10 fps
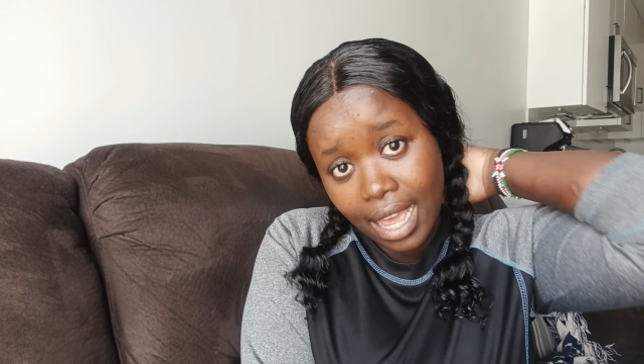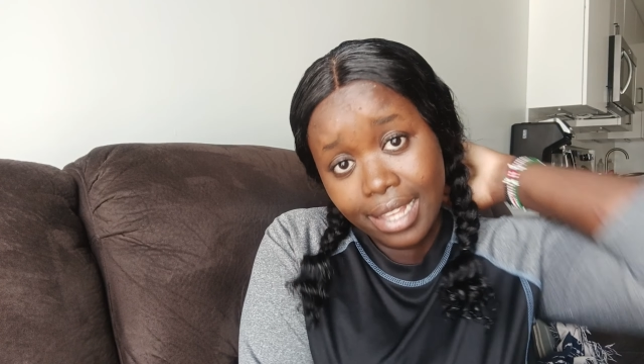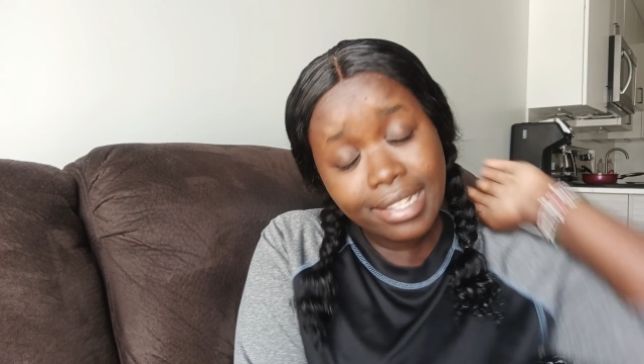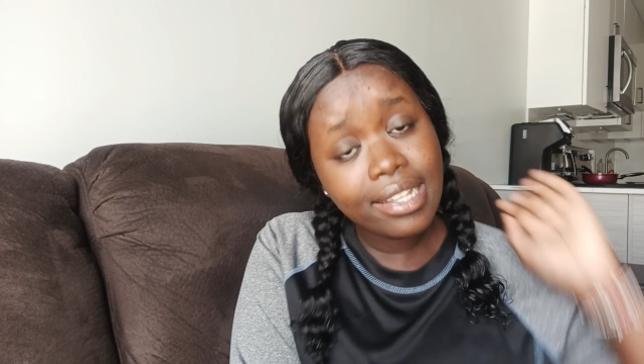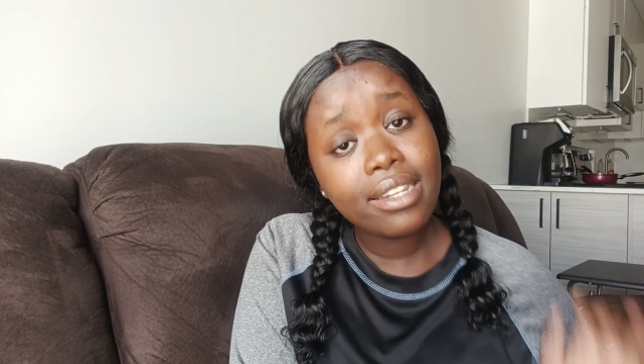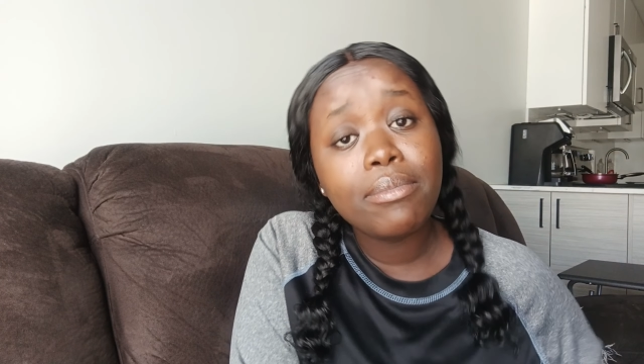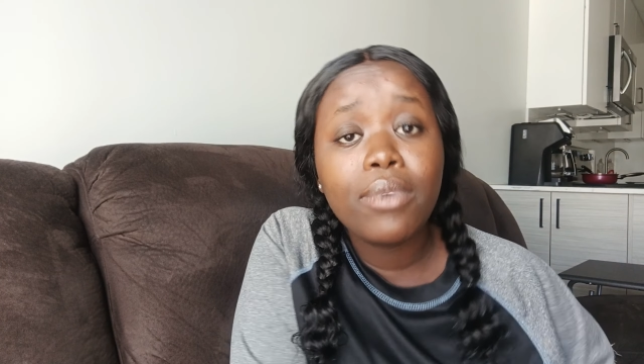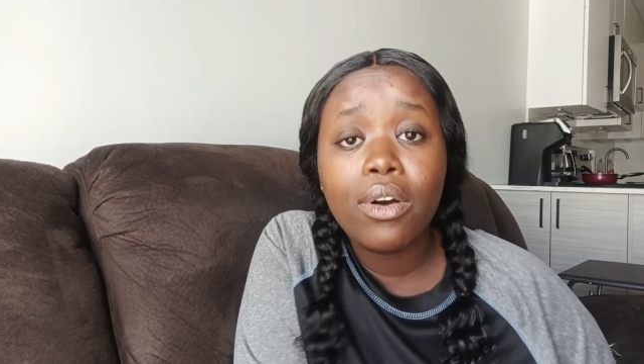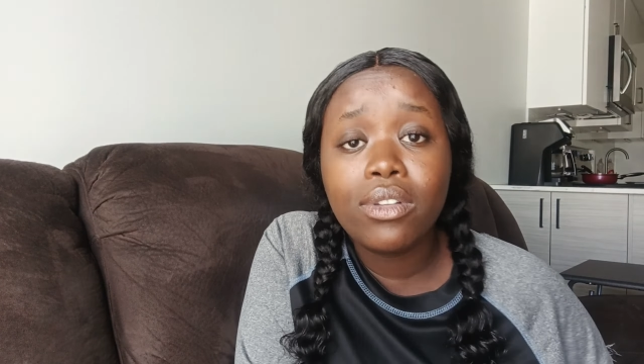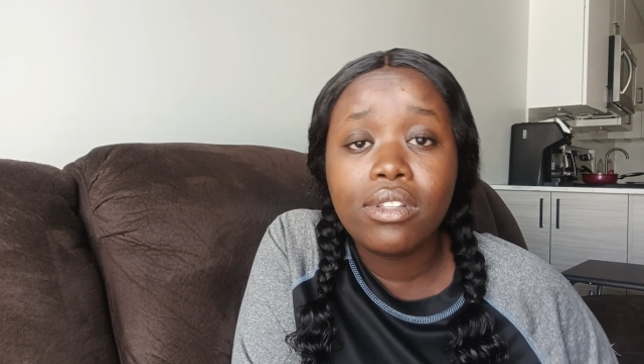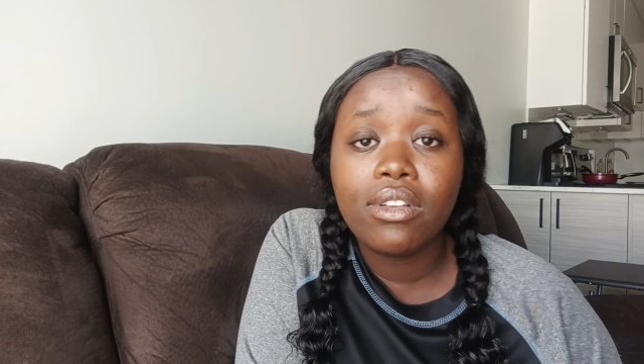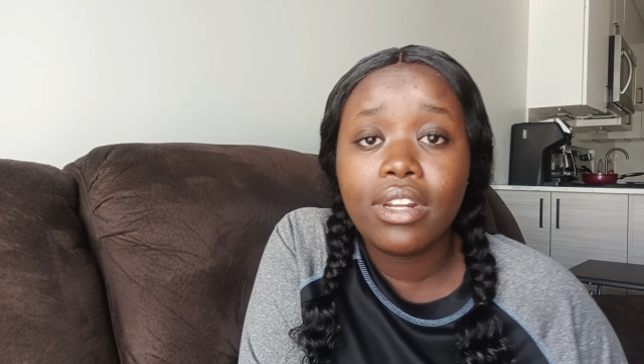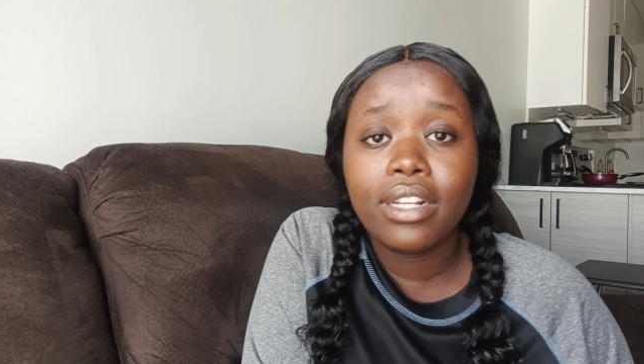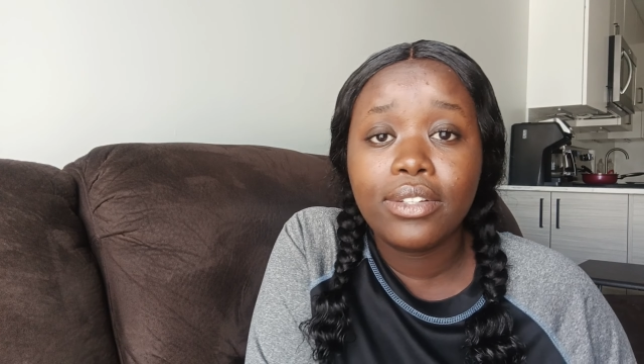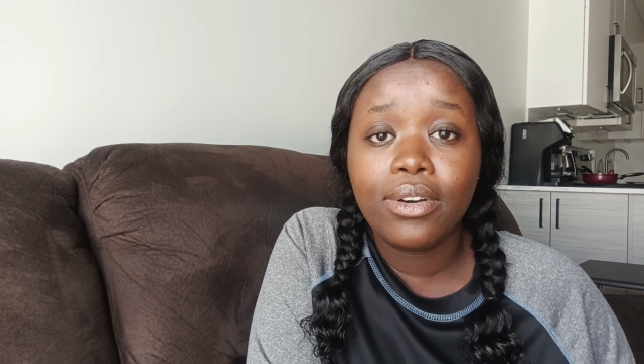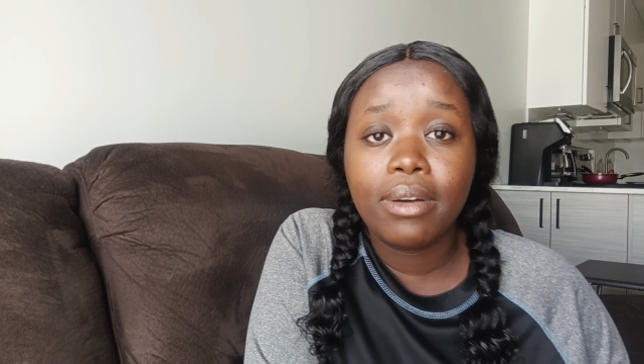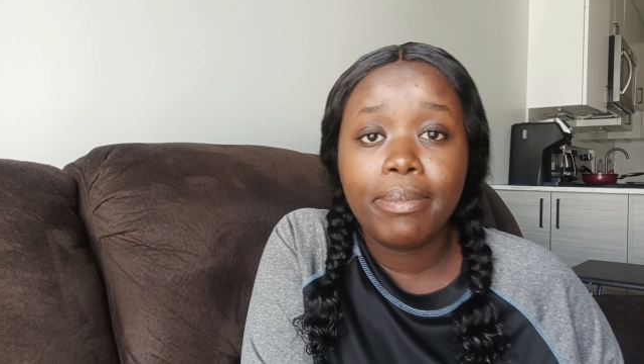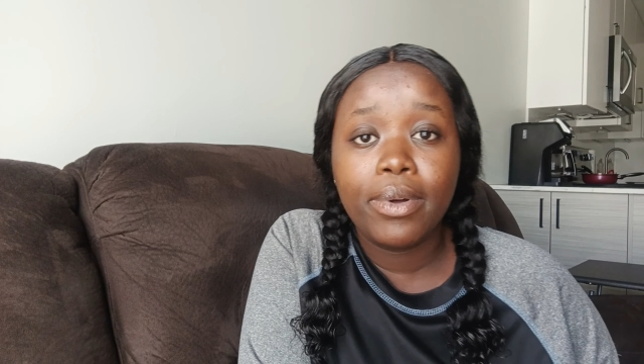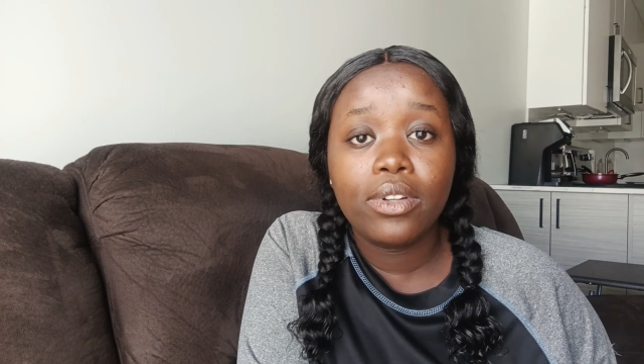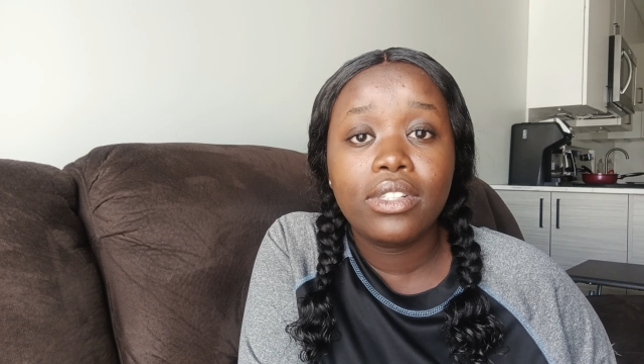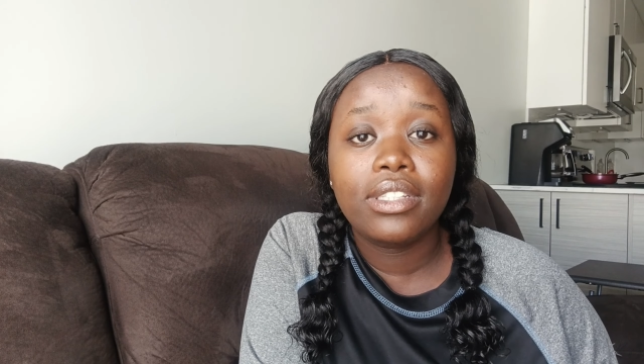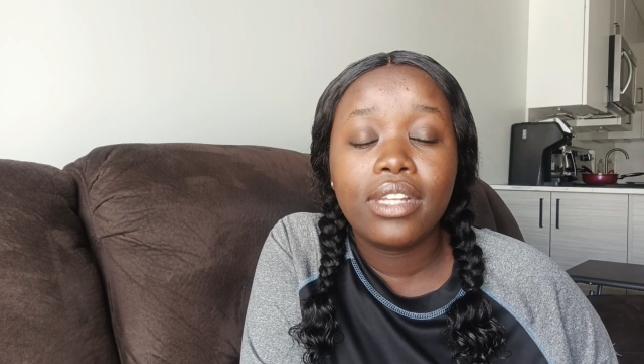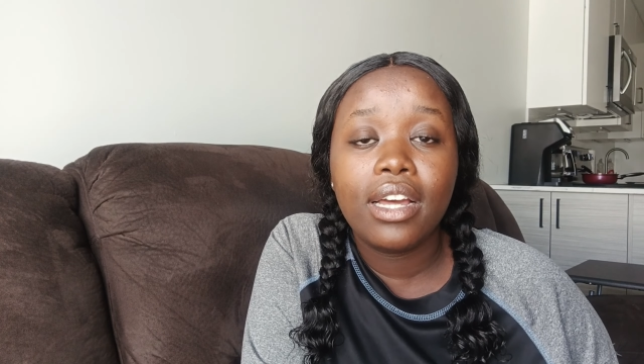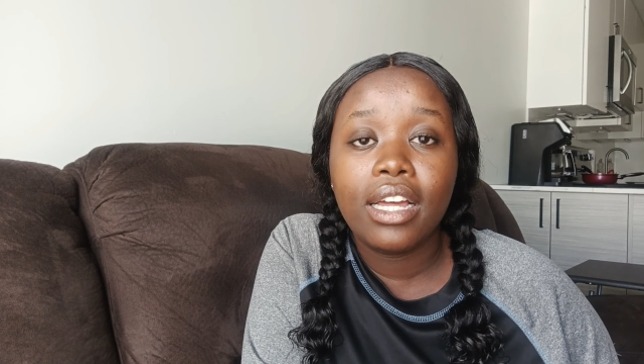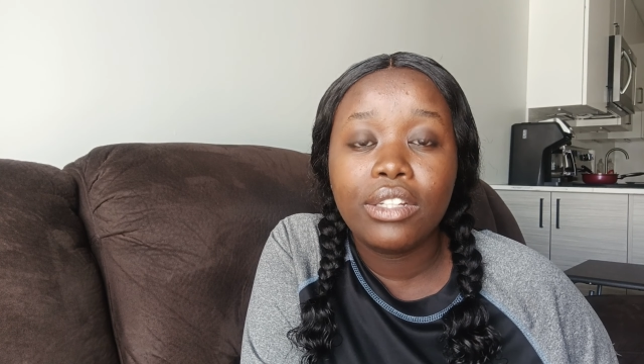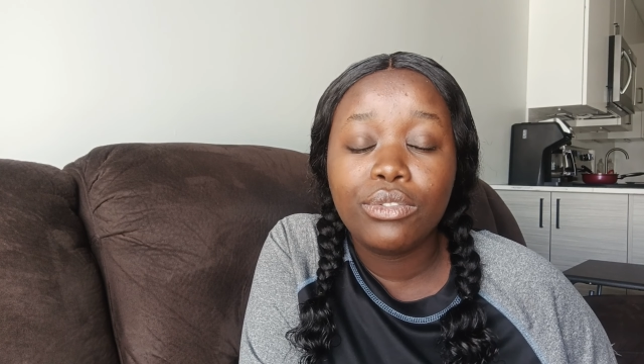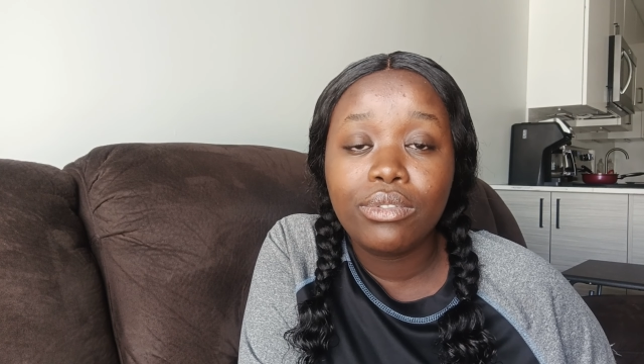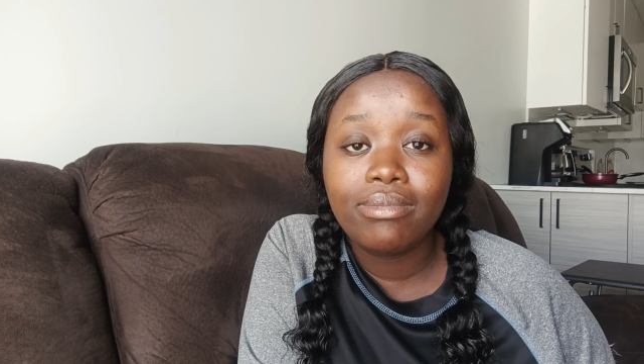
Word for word: i said i was gonna talk about uh